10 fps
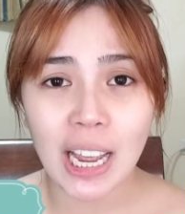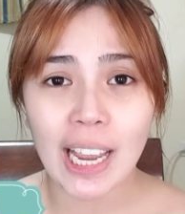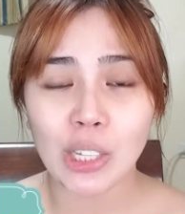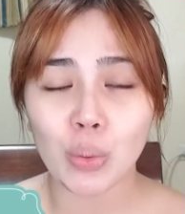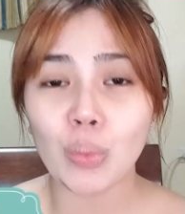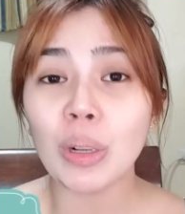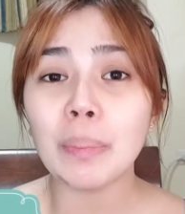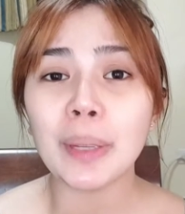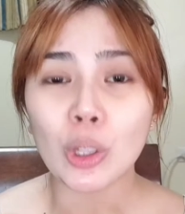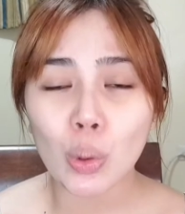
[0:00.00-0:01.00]
guys, we
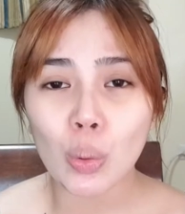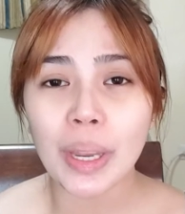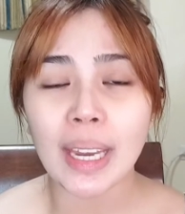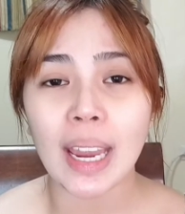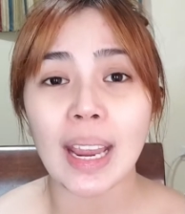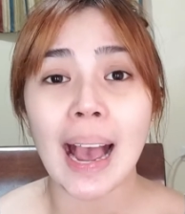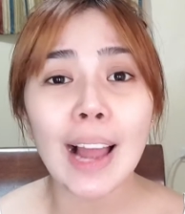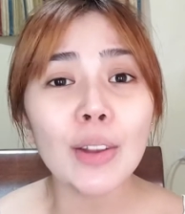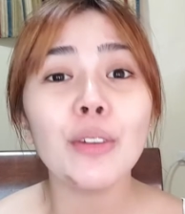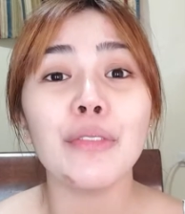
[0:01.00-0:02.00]
will be doing a
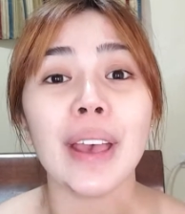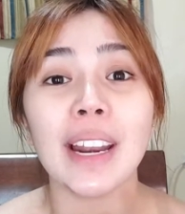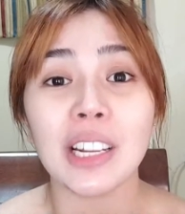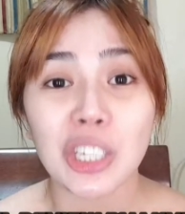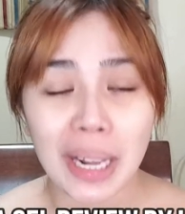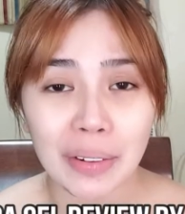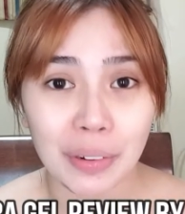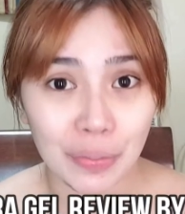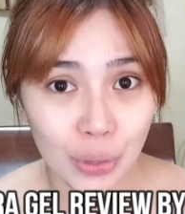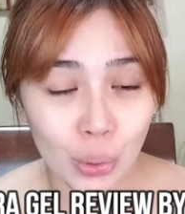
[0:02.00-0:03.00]
aloe vera gel
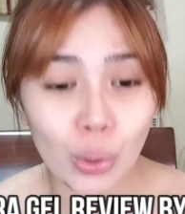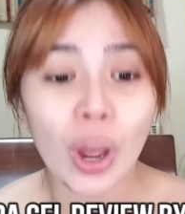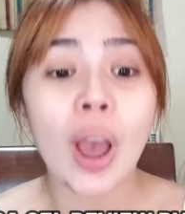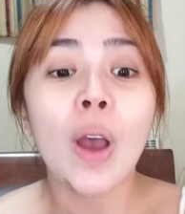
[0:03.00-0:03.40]
review,